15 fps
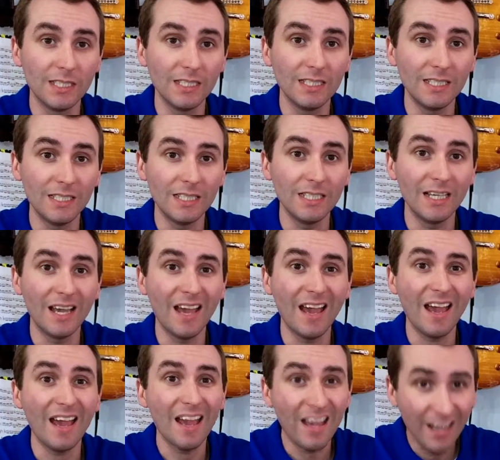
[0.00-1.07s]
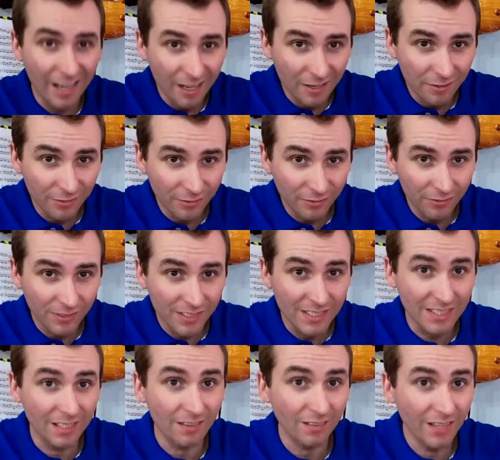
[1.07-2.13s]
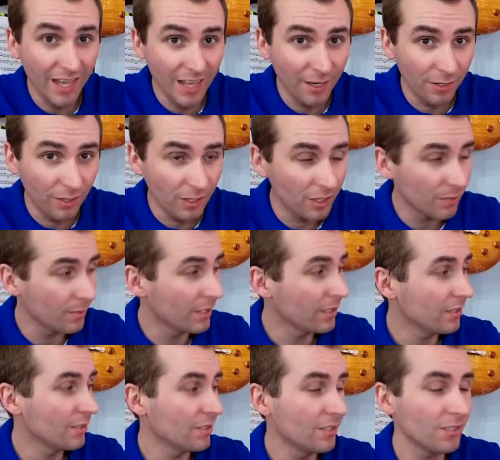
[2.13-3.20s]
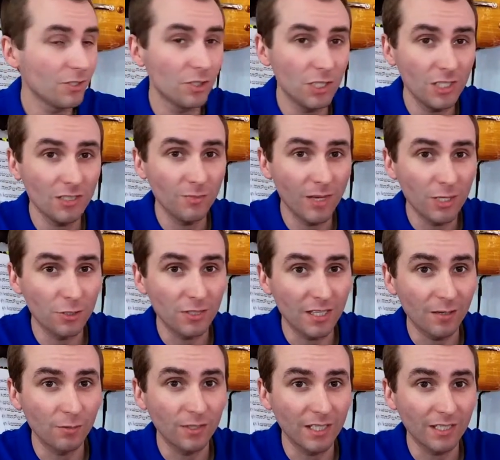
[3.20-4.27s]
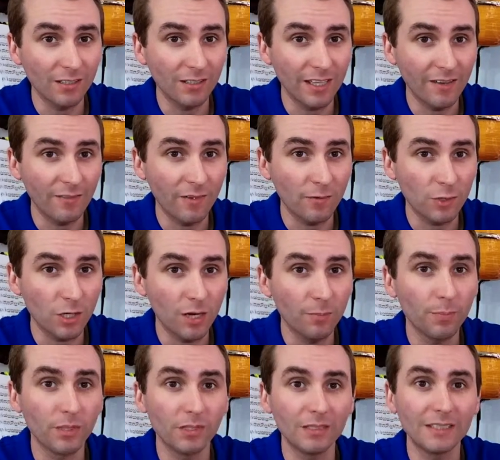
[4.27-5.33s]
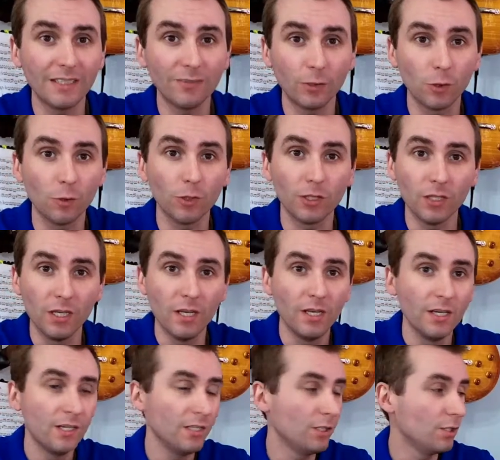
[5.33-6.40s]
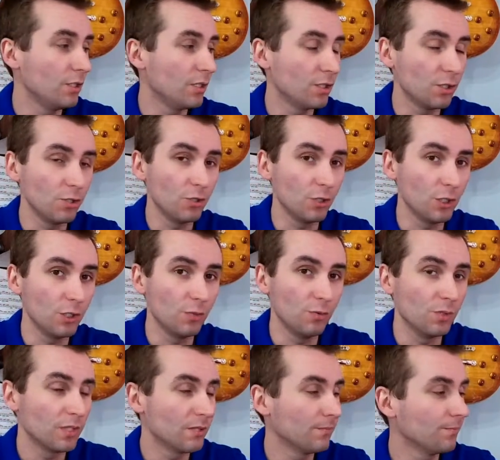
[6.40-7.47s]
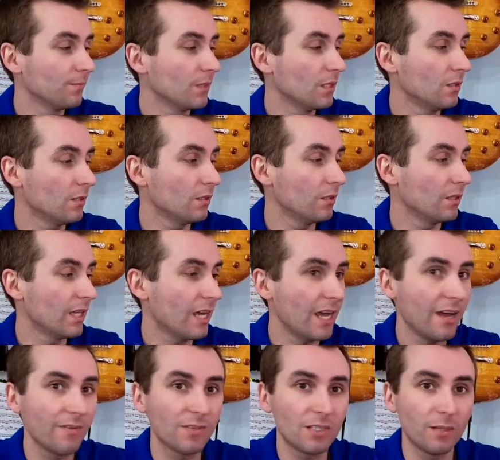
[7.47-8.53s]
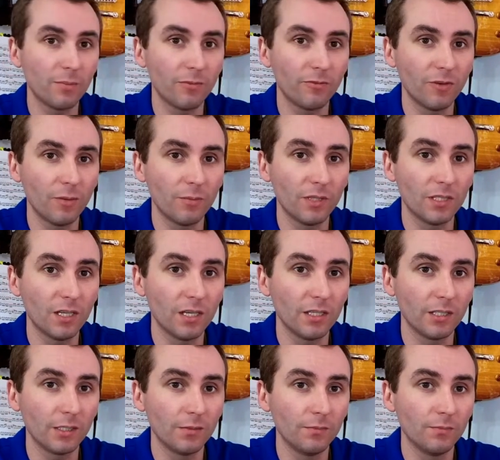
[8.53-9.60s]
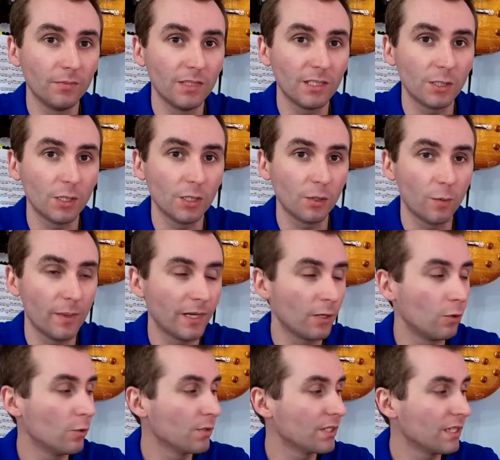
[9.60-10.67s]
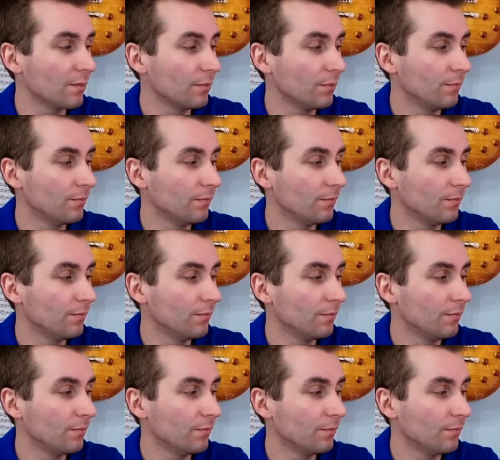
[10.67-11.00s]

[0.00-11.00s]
D, E, F is the letter, but the G major scale would technically have F sharp, but a 7 chord doesn't usually use the half step from the tonic. It's going to go back a whole step.